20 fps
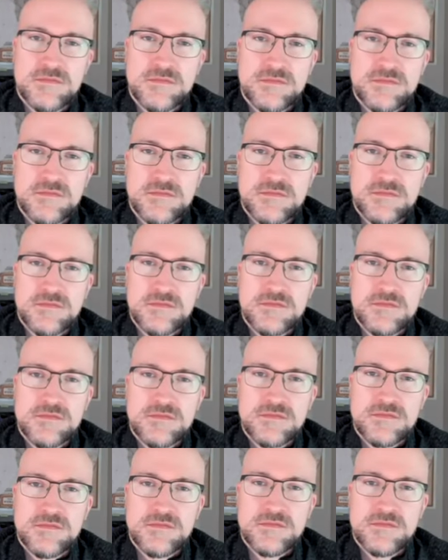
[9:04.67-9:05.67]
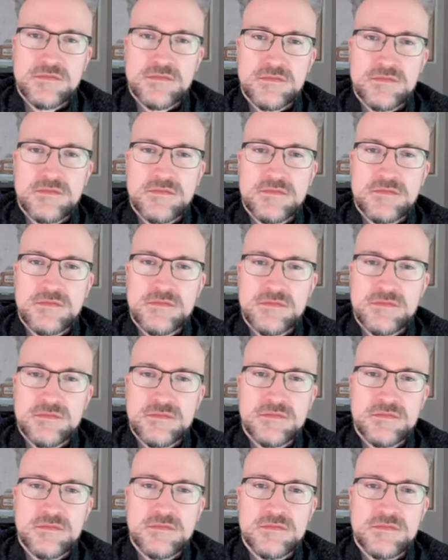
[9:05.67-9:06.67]

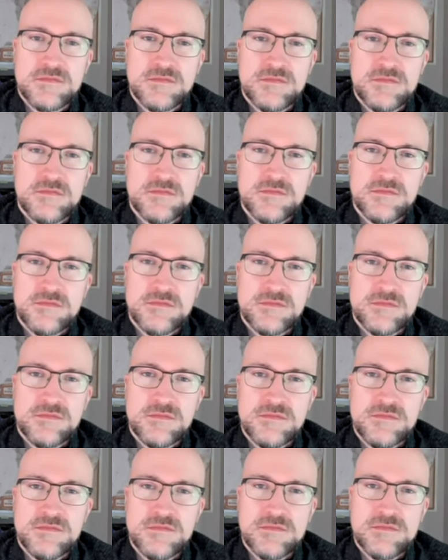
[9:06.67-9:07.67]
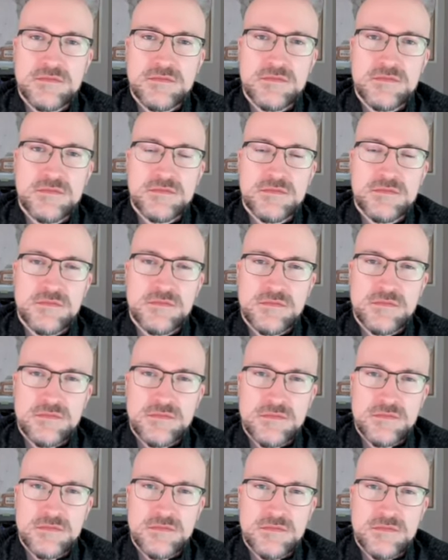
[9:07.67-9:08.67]

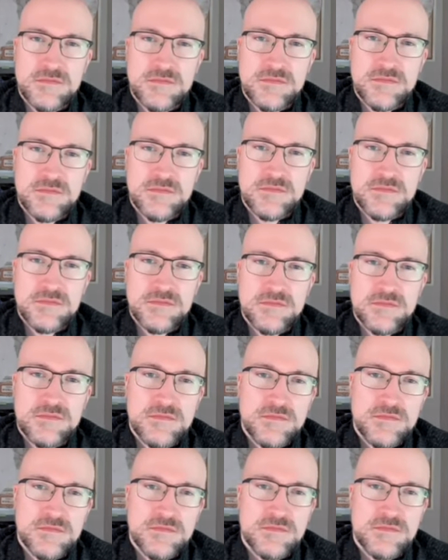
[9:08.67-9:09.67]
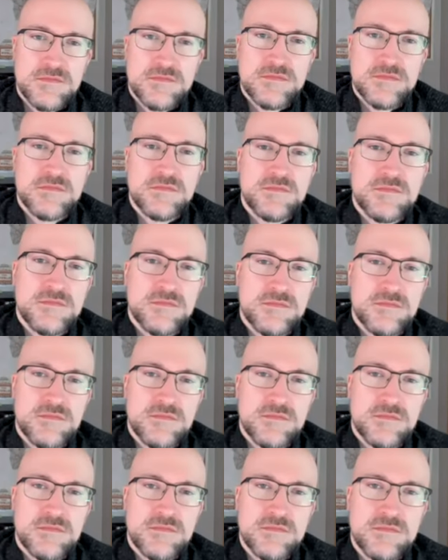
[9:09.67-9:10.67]

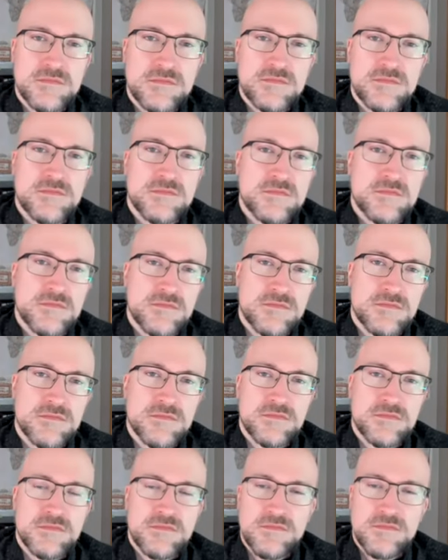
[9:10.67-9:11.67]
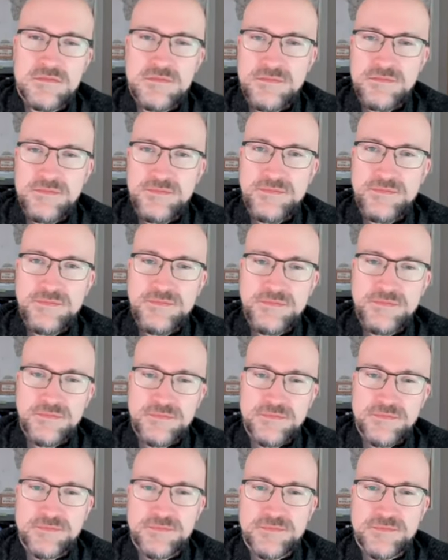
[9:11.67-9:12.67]
This person isn't speaking.